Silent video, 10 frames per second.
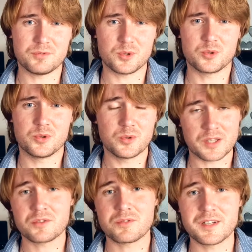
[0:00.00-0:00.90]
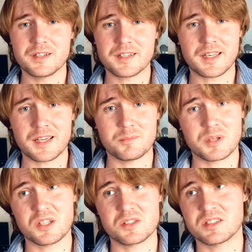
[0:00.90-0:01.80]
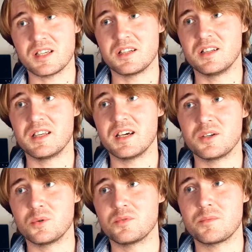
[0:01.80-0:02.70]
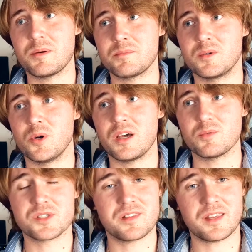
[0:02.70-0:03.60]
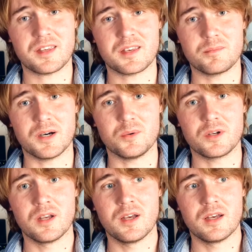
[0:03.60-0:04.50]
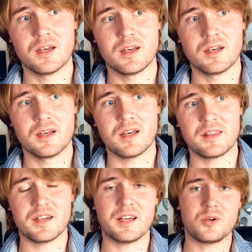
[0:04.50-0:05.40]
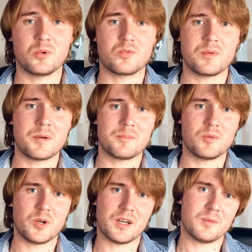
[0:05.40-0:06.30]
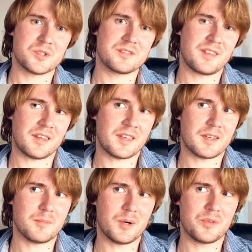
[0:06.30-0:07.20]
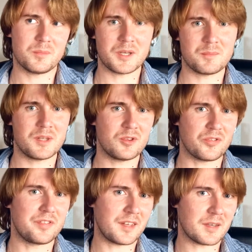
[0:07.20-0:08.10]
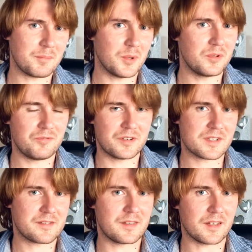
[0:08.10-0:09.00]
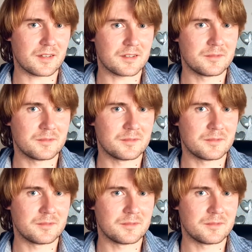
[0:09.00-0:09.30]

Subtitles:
or two and read it again, because suddenly I don't remember what I was thinking about. And then I don't remember what I was thinking about that made me not think about the first thing.